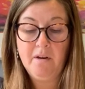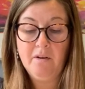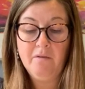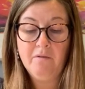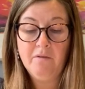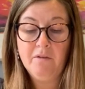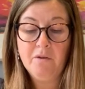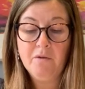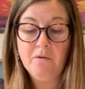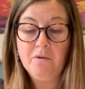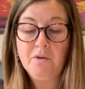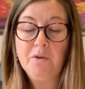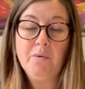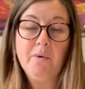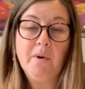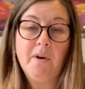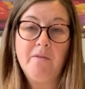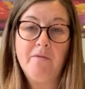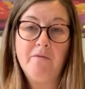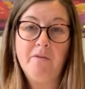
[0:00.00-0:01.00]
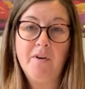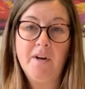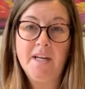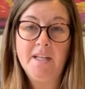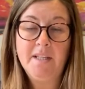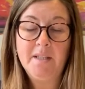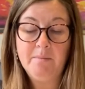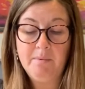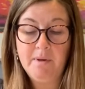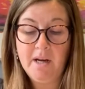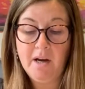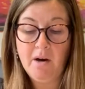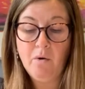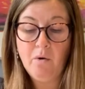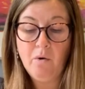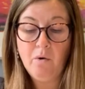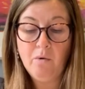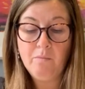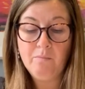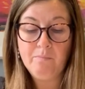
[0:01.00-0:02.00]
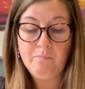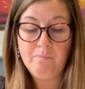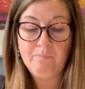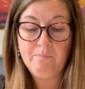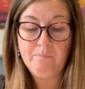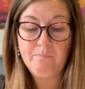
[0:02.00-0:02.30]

for those who are afraid to be at home,